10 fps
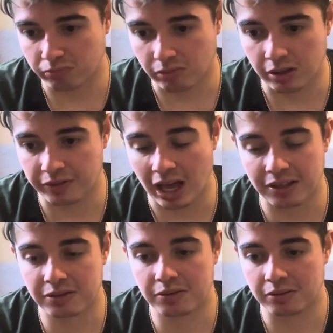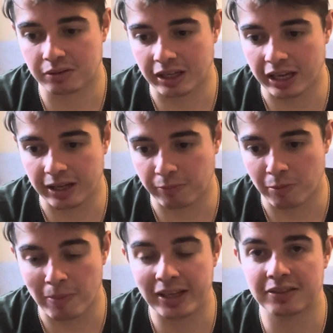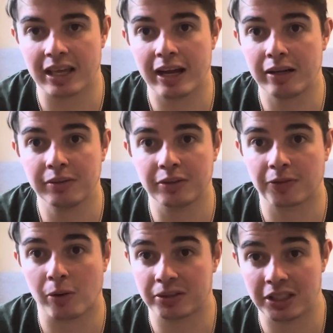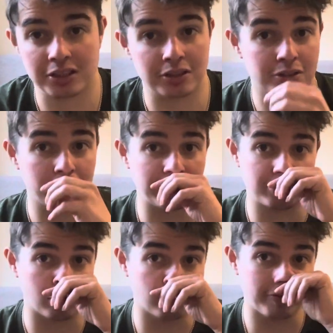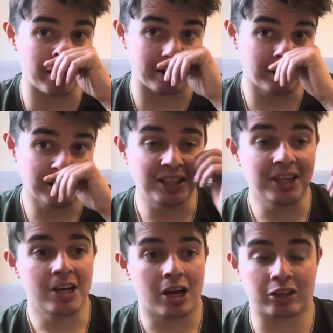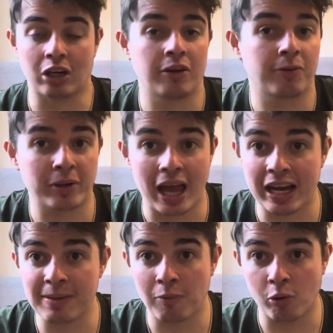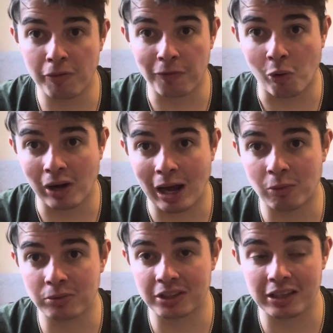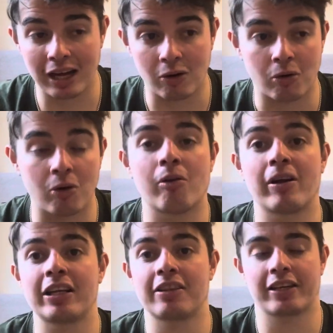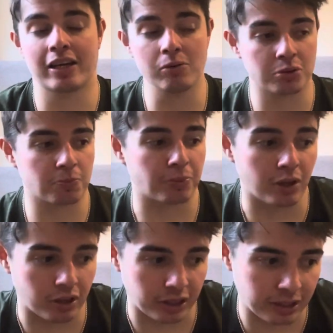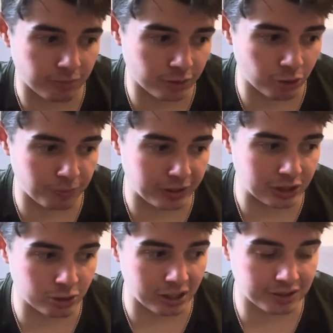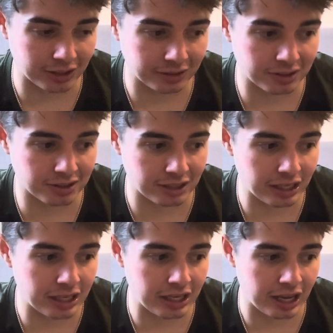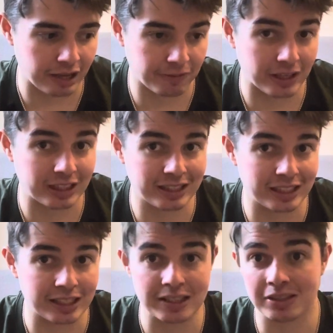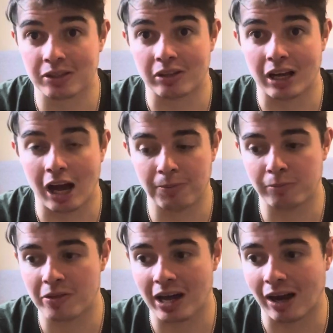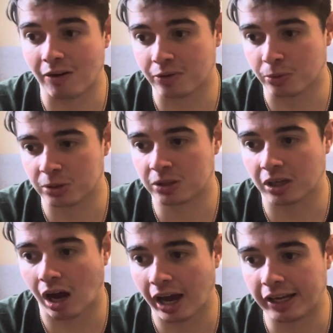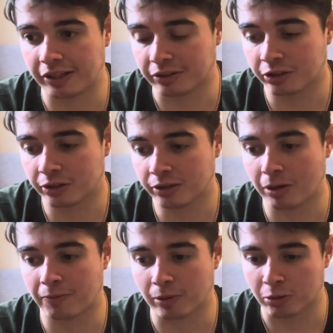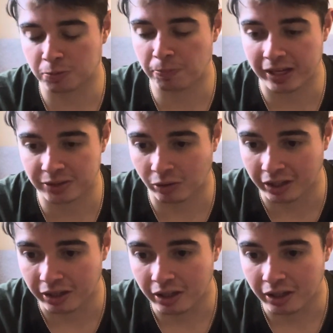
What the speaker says: it remains there as far as he's concerned. He's done with it. I don't know if we'll get any more fallout to that or anything else, but it could be interesting to see if anything is going to happen with that. Of course, Sky and whoever else picks on it,